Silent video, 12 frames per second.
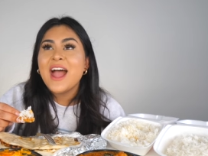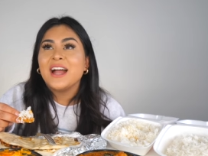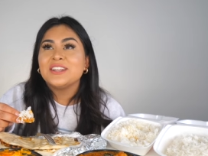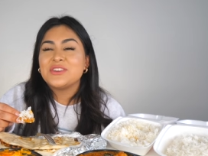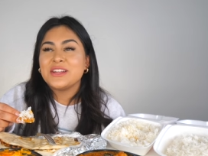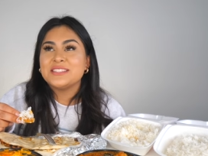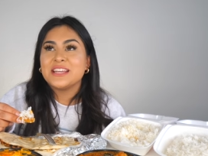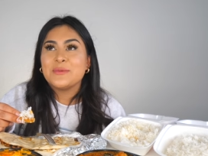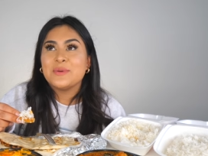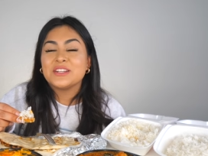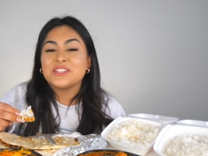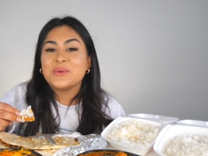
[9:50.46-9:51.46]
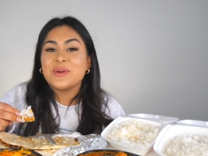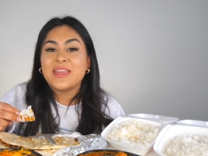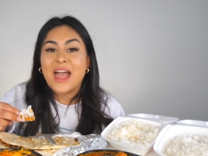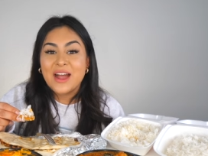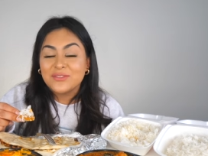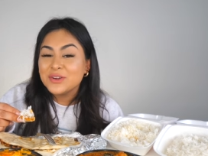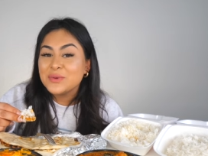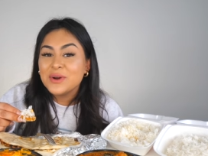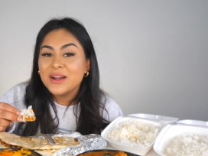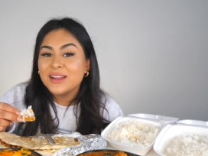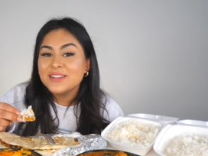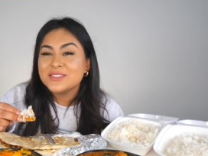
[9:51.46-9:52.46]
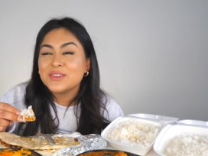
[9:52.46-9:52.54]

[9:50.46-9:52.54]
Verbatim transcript: I tried to take a picture with everyone,